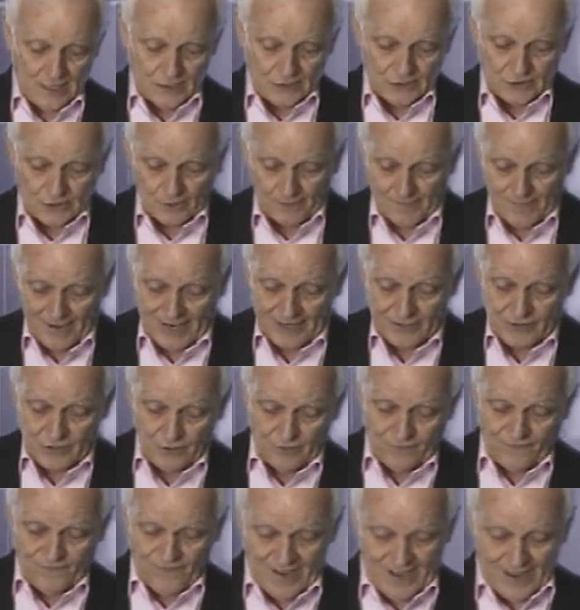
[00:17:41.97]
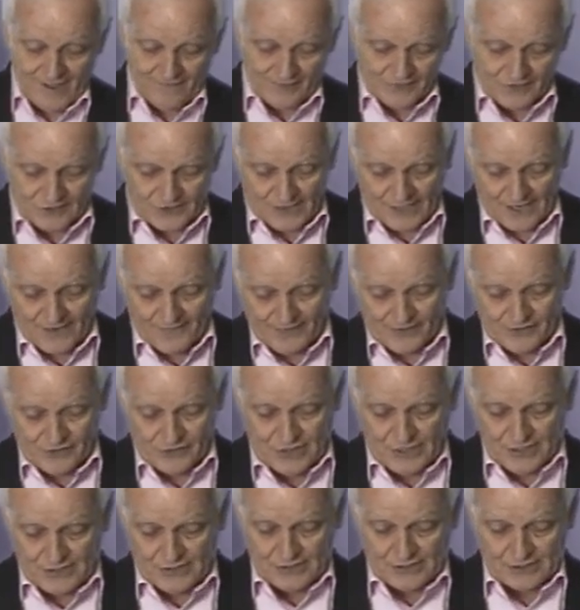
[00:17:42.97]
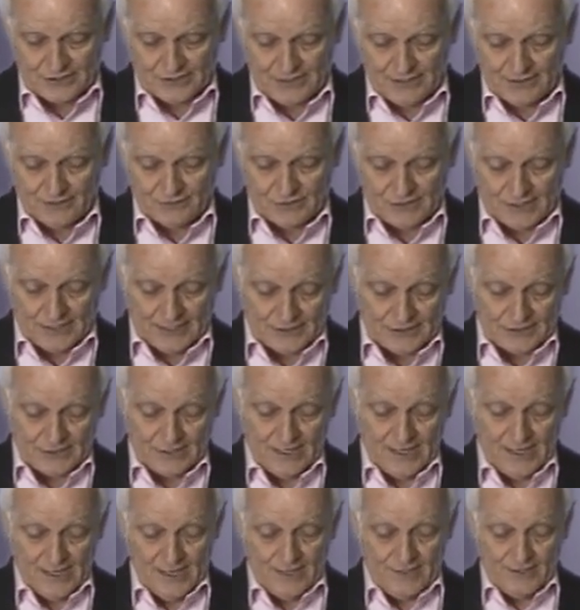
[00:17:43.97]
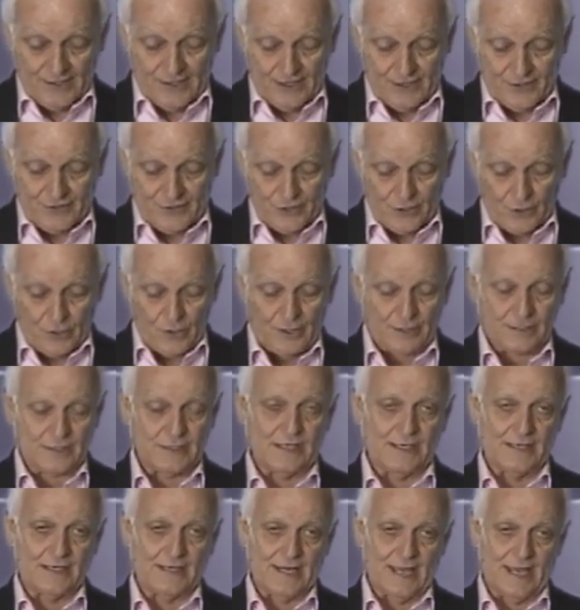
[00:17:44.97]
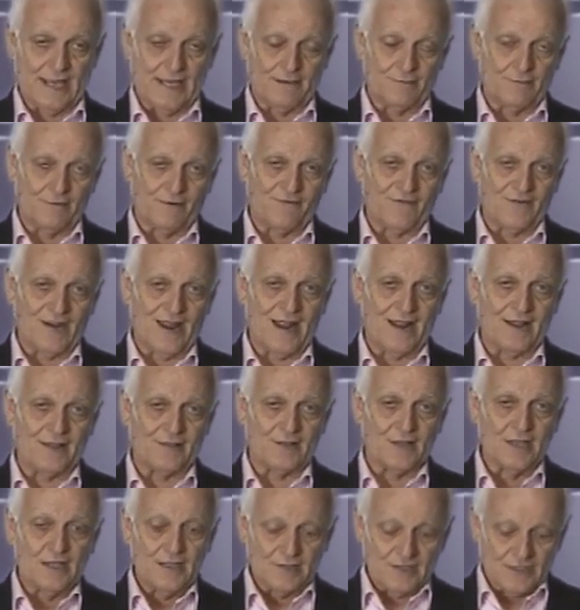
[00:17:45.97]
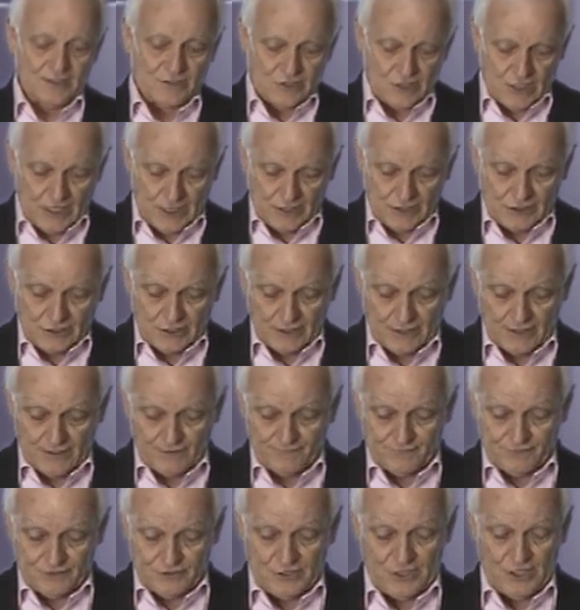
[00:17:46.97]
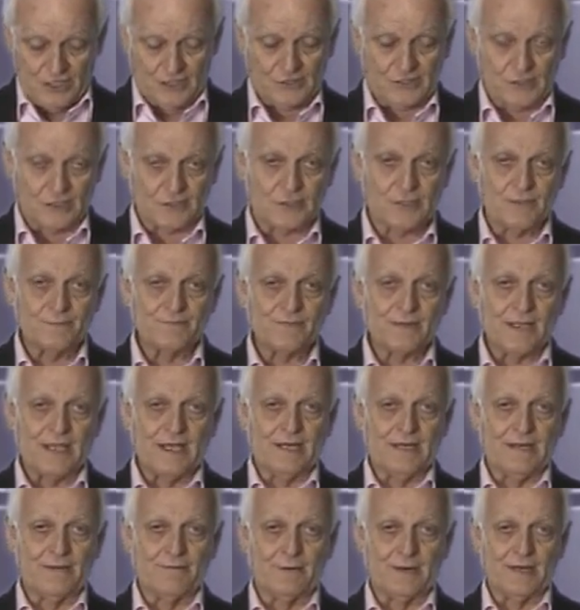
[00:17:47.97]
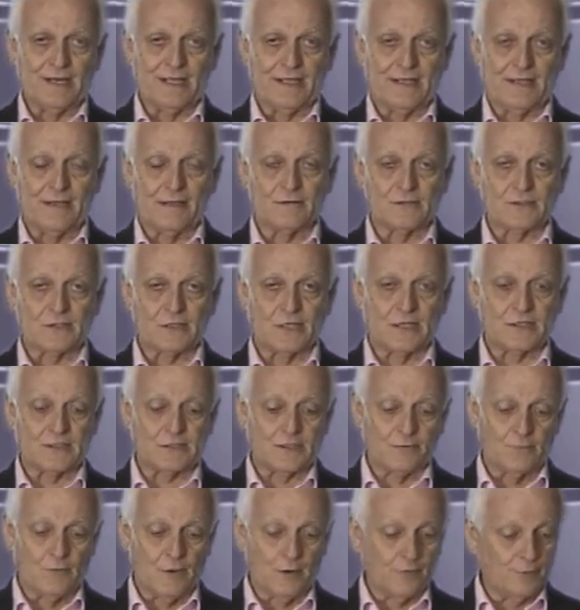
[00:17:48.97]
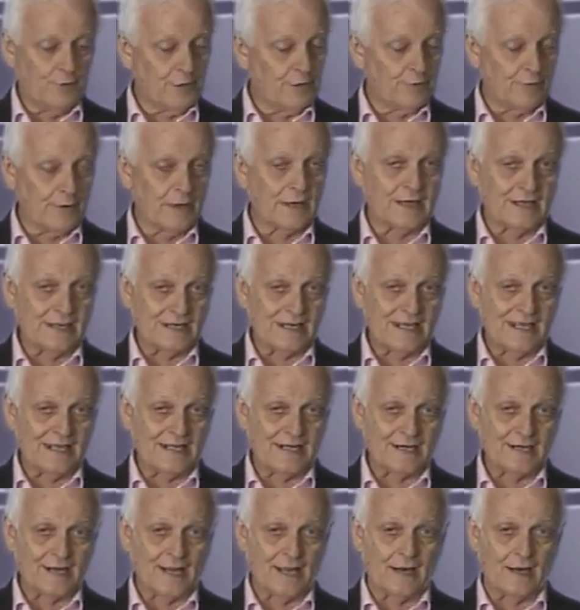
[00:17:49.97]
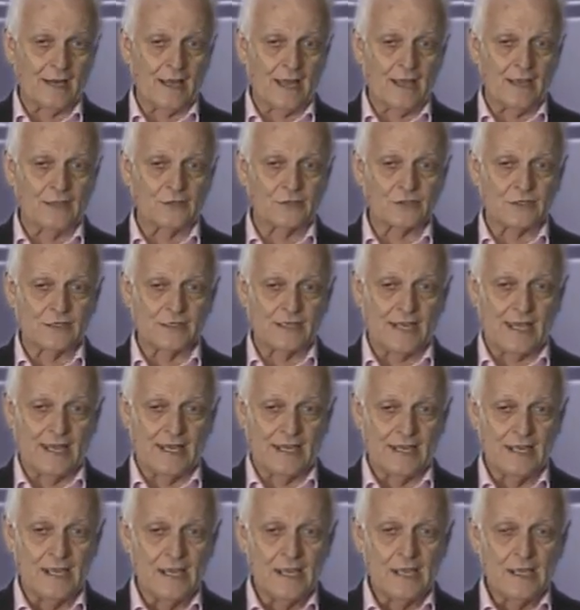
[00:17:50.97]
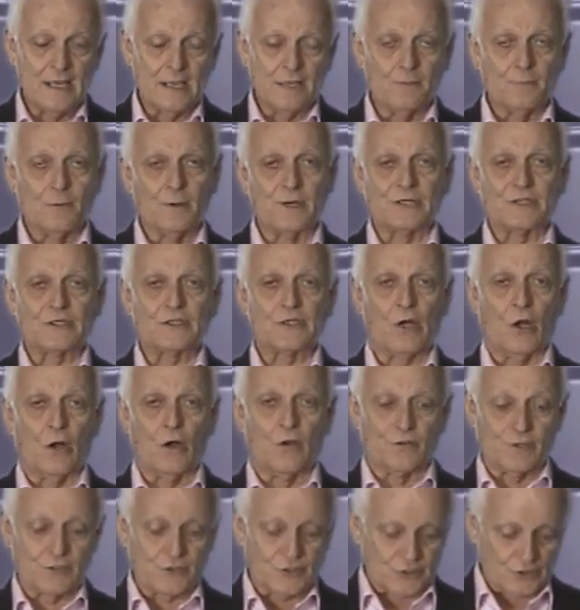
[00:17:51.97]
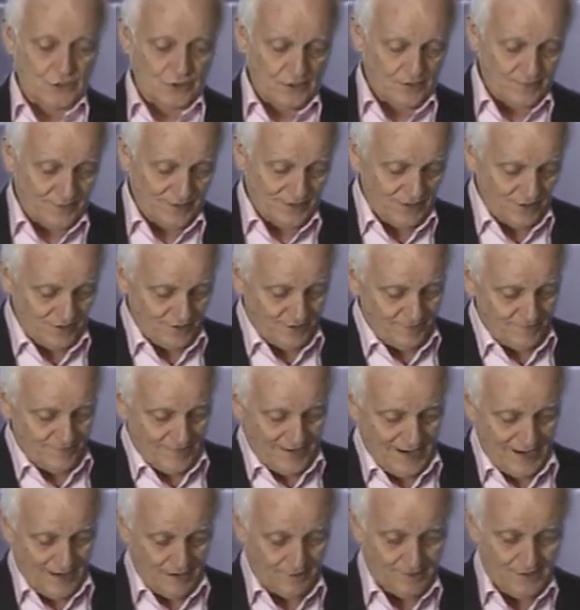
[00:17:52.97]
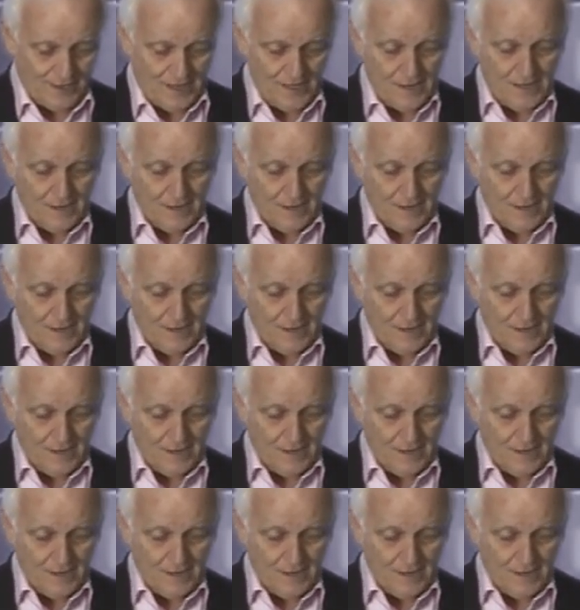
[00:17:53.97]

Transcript: So Matthew 5 and 7, Jesus gives us the authority today, and we find the teaching of Jesus and what He gives us and what we really need in our lives today in what is called the Sermon on the Mount.